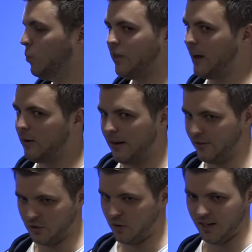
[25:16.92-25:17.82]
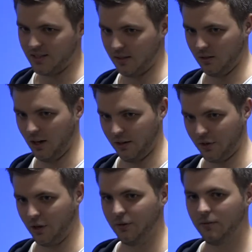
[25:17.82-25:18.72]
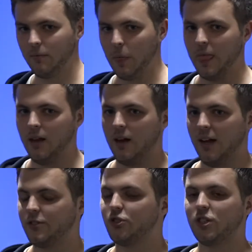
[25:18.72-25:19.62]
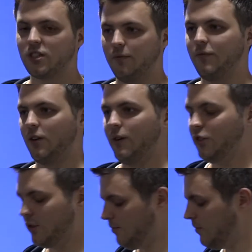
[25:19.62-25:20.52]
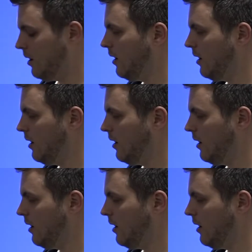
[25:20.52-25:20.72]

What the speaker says: without having to write a single line of code. It's just configuration.